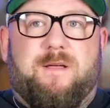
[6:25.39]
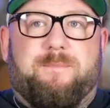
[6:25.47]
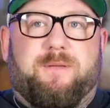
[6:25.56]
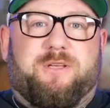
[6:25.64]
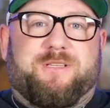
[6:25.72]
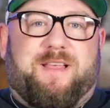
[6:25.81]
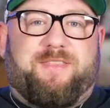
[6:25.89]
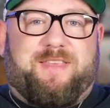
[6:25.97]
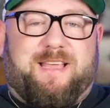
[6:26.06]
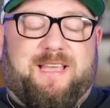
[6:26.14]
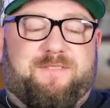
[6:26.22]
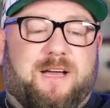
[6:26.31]
Because I
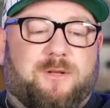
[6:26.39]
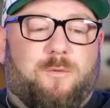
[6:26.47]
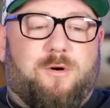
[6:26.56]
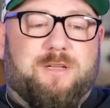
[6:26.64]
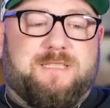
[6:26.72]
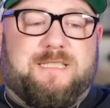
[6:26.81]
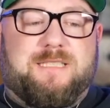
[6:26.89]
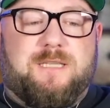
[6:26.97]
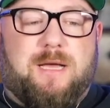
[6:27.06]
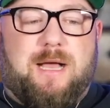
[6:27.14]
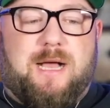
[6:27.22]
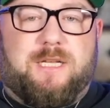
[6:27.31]
think if I'd have walked
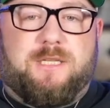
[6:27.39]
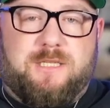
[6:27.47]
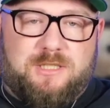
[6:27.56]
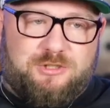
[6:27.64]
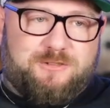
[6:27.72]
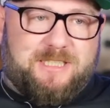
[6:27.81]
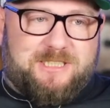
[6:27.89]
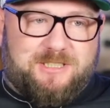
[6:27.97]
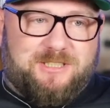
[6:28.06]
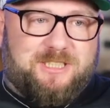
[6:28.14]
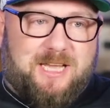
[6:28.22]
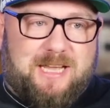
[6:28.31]
into a
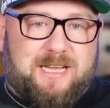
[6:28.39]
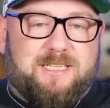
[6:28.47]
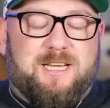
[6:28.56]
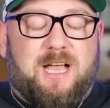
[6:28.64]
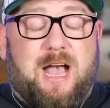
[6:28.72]
traditional church,